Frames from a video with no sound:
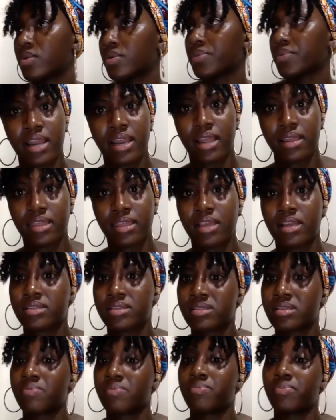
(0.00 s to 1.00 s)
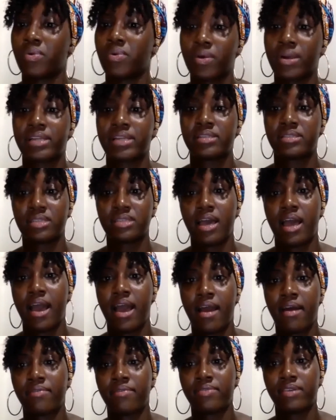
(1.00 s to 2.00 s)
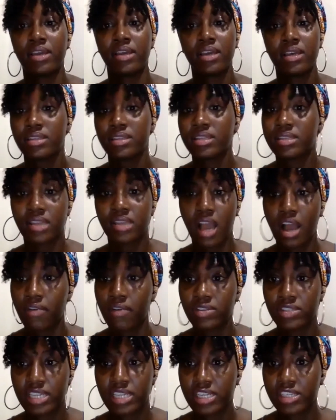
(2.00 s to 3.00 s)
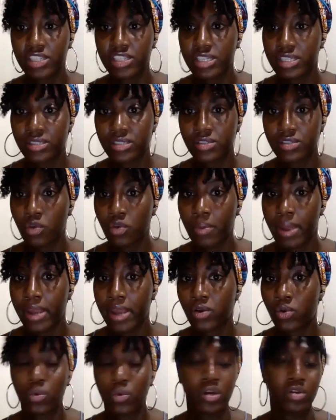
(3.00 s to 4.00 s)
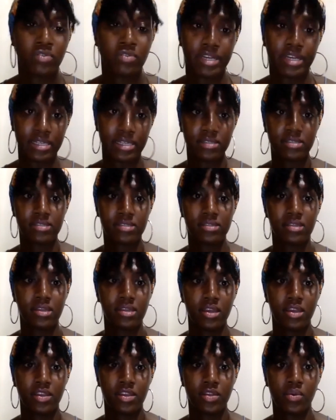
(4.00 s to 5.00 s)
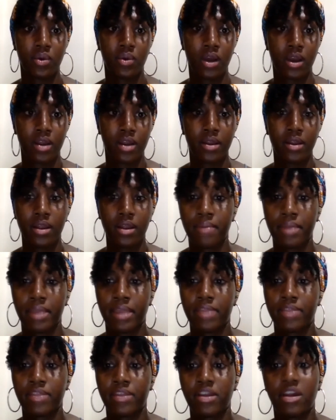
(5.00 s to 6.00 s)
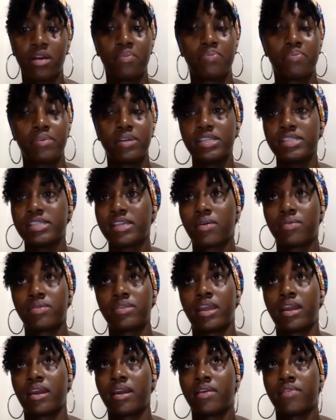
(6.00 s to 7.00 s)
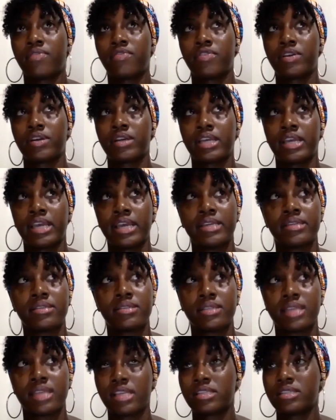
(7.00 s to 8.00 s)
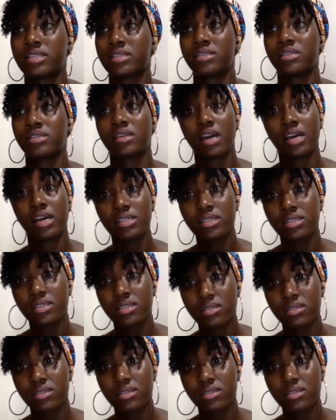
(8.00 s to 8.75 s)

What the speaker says: I think it's important to have these conversations no matter what race you are. And there are books out there for kids that discuss